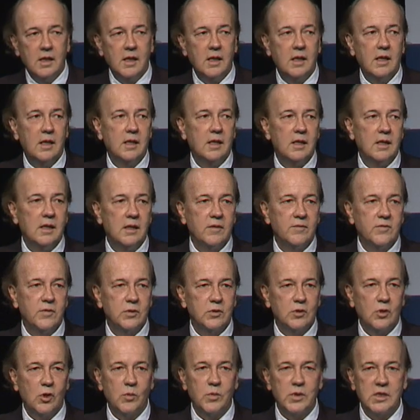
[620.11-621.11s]
If you
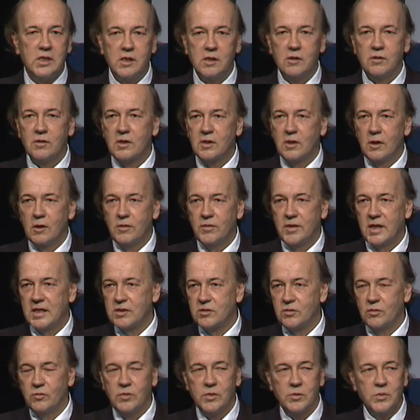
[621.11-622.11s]
told me a year ago
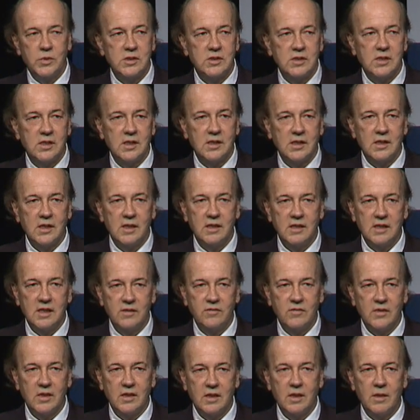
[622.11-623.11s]
that's what we'd be seeing, I
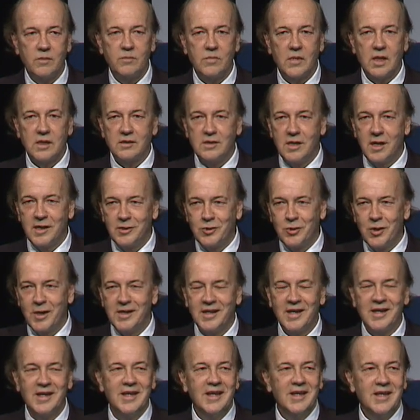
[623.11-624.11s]
try
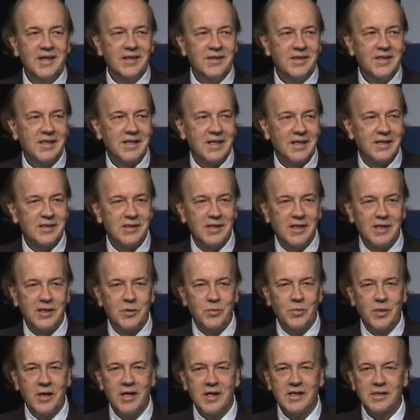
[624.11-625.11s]
to think outside the
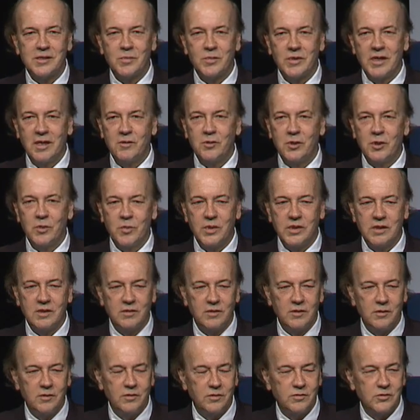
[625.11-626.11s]
box, but I would have been a
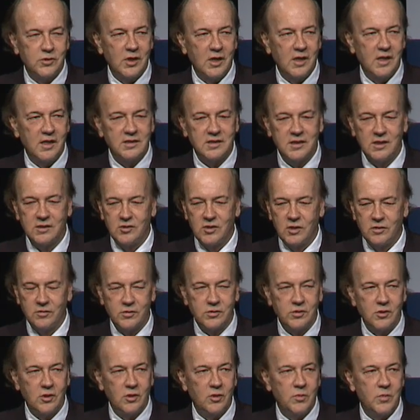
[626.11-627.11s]
little shocked at General
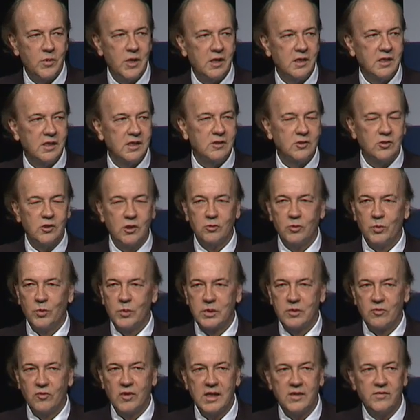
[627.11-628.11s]
Soleimani and General
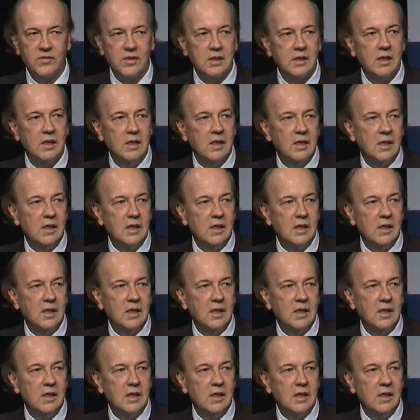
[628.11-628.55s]
McRaven